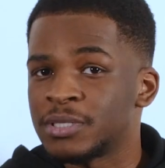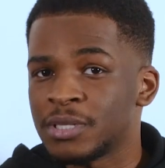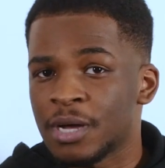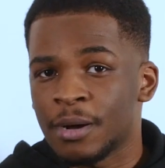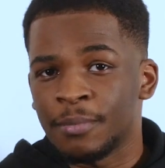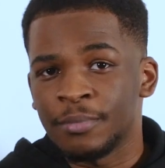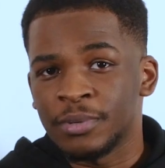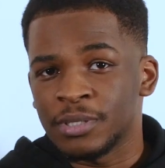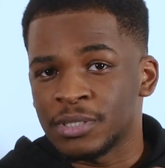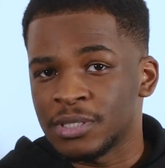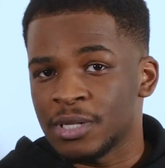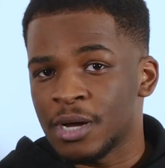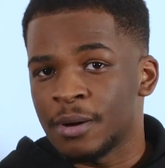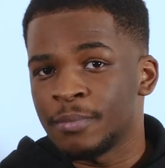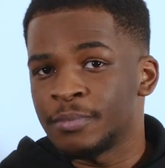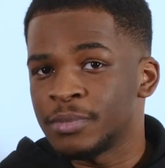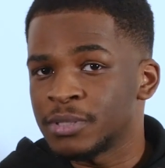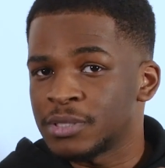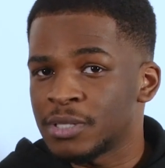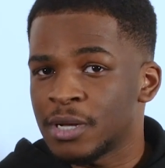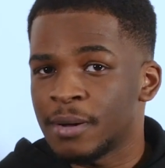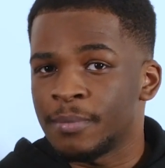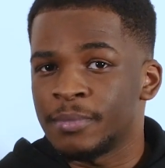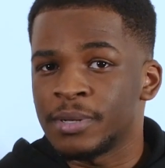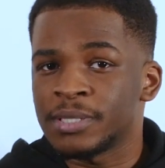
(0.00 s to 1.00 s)

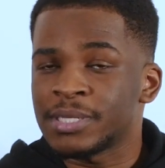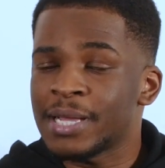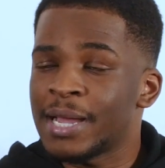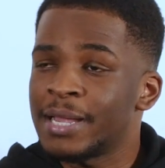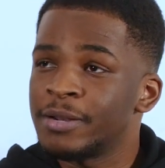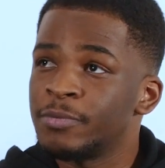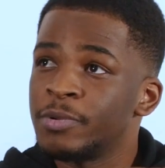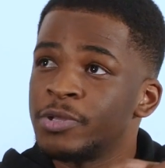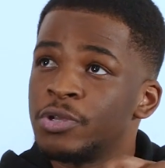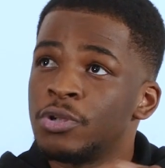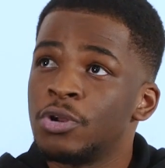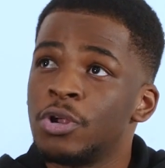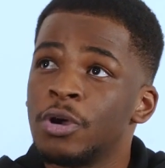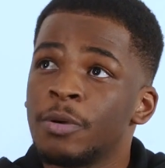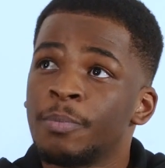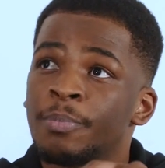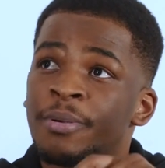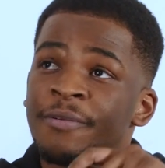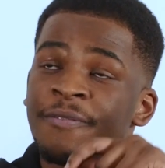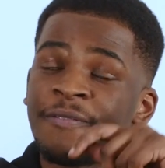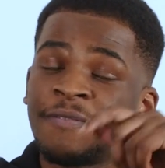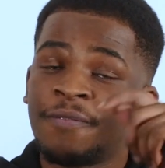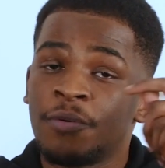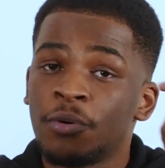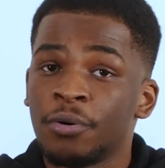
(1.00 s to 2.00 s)
And when you look
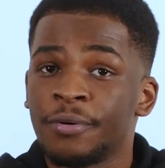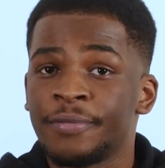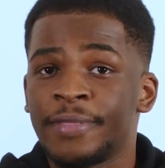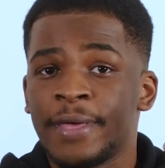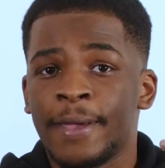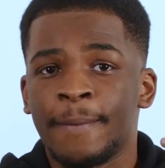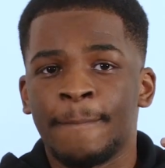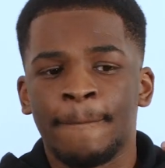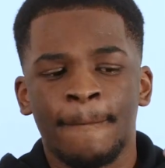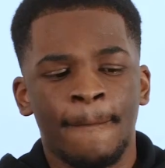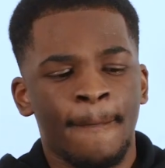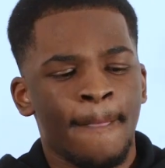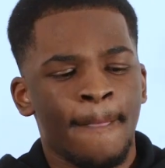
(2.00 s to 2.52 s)
before them,